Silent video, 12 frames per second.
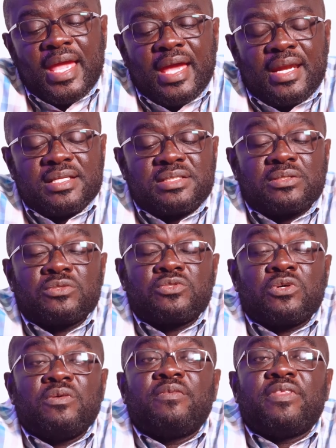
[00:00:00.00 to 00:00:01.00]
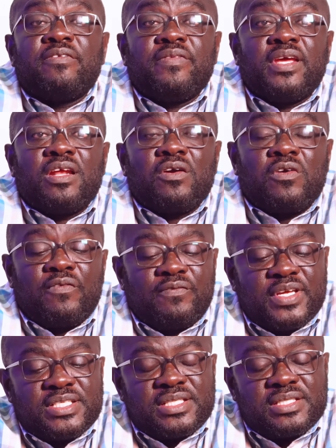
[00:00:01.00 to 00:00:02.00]
And Article 12 of the Vienna
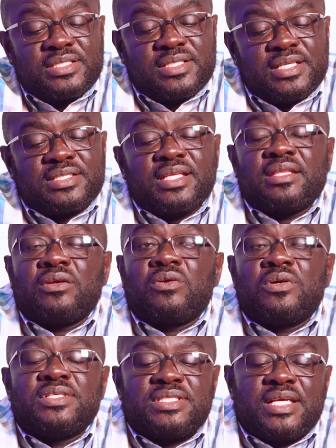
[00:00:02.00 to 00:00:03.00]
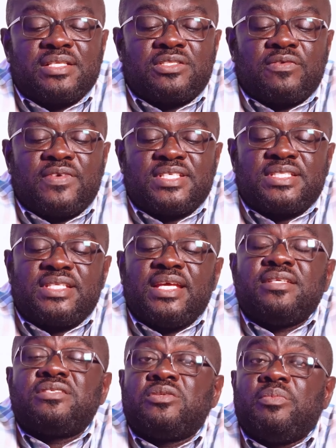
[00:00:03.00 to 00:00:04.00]
Convention says that the consent of a
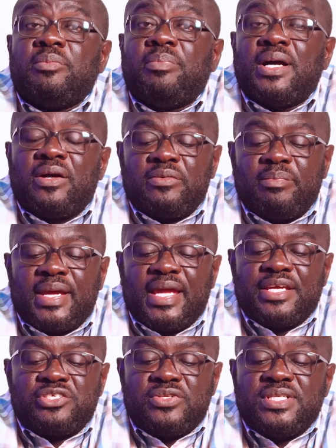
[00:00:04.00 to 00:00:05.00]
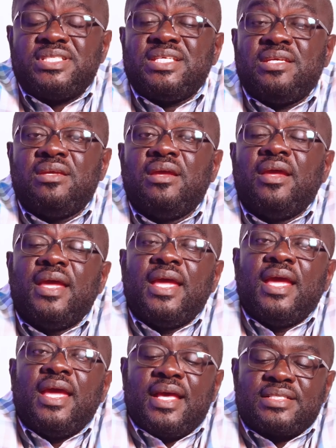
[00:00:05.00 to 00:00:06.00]
state to be bound by a treaty
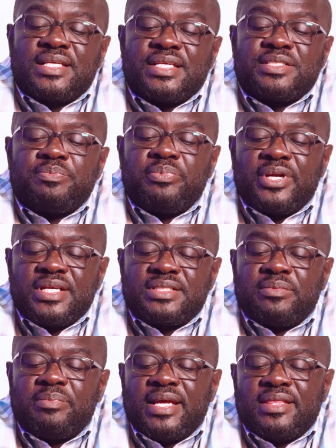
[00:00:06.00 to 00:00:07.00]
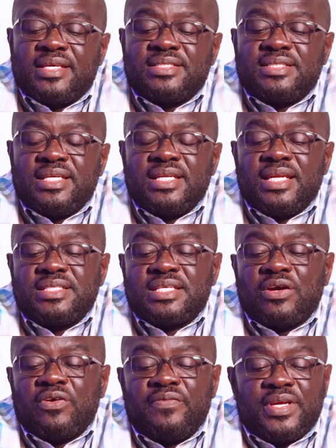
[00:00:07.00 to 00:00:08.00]
is expressed by the signature
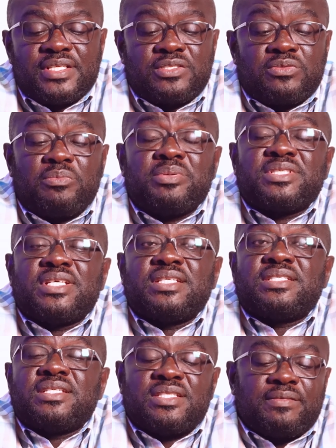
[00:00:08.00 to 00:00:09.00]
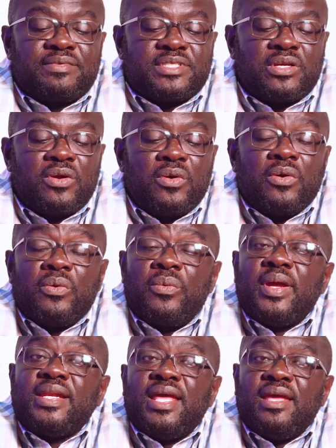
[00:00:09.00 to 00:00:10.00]
of its representatives
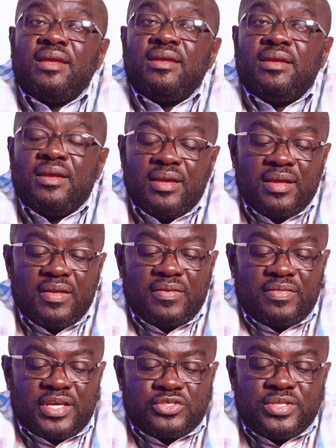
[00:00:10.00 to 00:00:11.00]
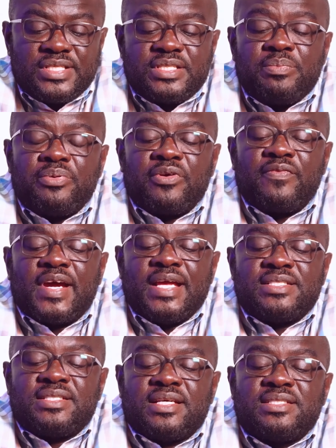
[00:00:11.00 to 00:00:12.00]
when A, the treaty
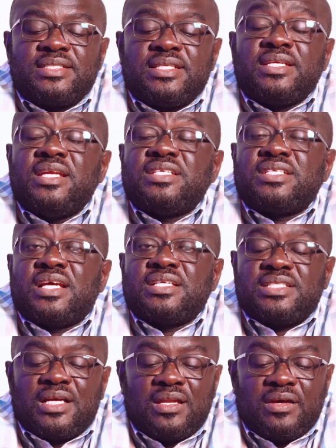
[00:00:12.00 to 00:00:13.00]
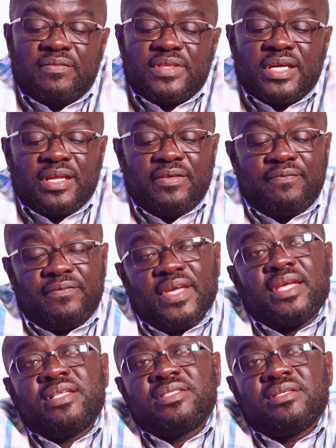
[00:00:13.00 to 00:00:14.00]
provides that signature shall have that
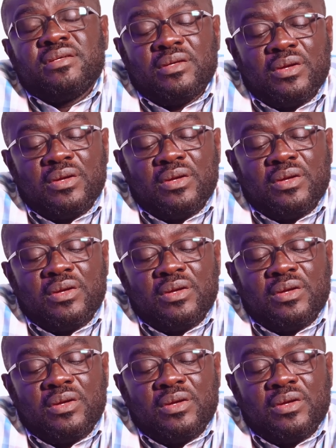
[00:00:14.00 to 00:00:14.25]
effect,